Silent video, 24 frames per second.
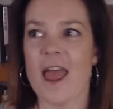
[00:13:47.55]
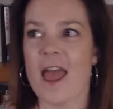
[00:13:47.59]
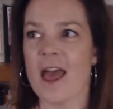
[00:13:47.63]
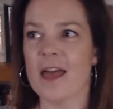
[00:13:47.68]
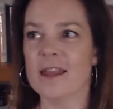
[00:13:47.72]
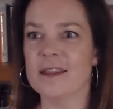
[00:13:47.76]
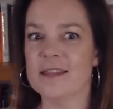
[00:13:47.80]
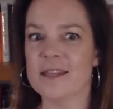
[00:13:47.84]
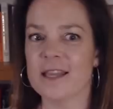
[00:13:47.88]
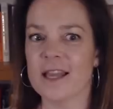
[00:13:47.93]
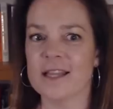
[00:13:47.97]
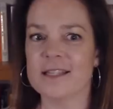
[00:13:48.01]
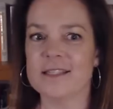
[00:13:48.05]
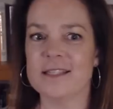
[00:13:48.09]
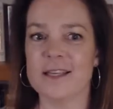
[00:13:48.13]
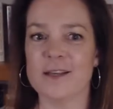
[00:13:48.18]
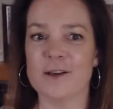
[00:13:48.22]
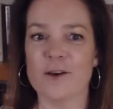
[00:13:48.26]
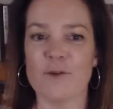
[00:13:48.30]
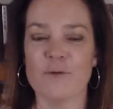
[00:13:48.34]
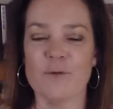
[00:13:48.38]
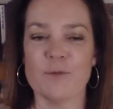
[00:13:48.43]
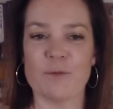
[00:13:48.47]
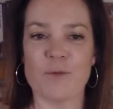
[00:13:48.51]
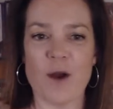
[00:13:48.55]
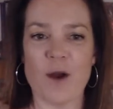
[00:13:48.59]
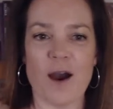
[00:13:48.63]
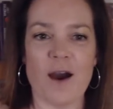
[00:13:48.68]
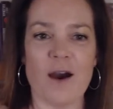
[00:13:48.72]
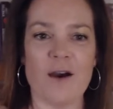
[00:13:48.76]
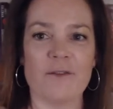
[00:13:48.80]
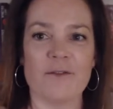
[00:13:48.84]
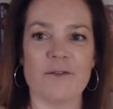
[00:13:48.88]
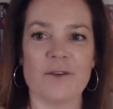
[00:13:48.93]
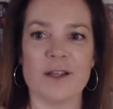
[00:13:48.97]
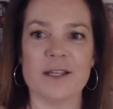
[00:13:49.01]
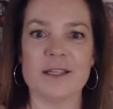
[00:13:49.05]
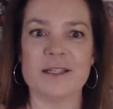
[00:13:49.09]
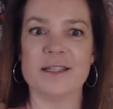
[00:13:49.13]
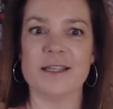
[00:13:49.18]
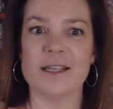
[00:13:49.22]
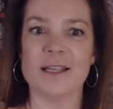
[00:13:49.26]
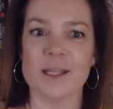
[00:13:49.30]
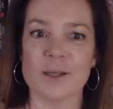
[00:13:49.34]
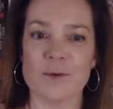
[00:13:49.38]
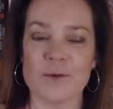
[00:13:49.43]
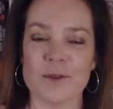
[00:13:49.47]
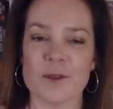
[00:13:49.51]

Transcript: And the idea of of dealing